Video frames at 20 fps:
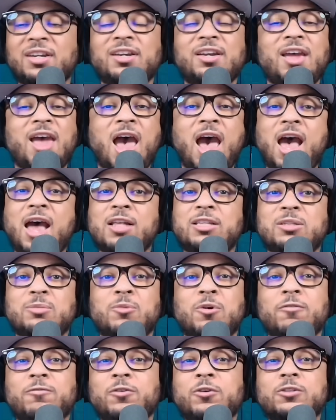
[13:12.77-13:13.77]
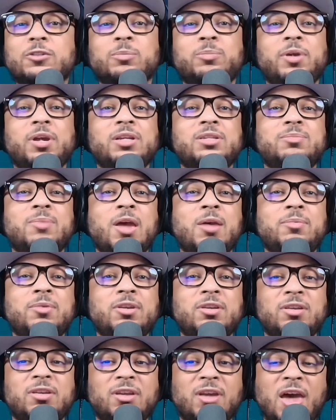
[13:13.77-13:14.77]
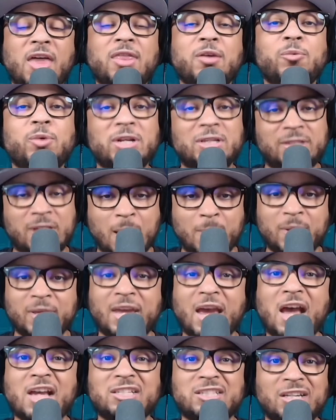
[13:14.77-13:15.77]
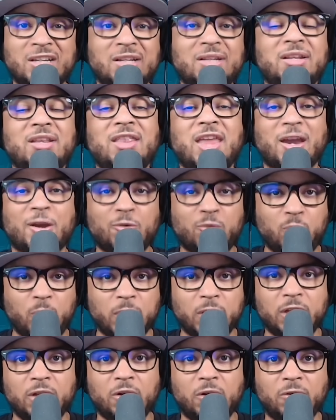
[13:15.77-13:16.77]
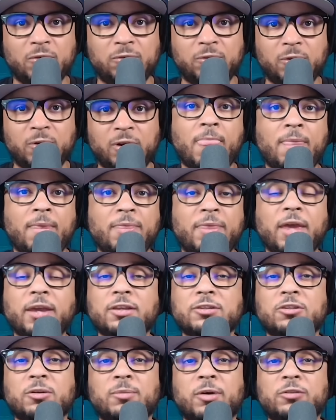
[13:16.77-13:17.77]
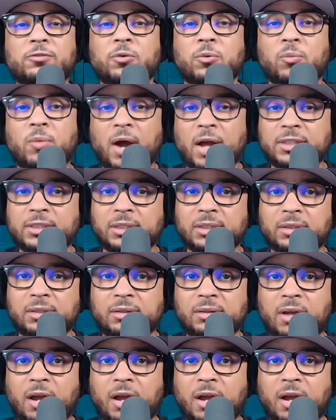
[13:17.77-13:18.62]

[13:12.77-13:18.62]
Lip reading: add some more future picks maybe, and then when it's time to cash in, they could really go for it. Thank you so much for watching.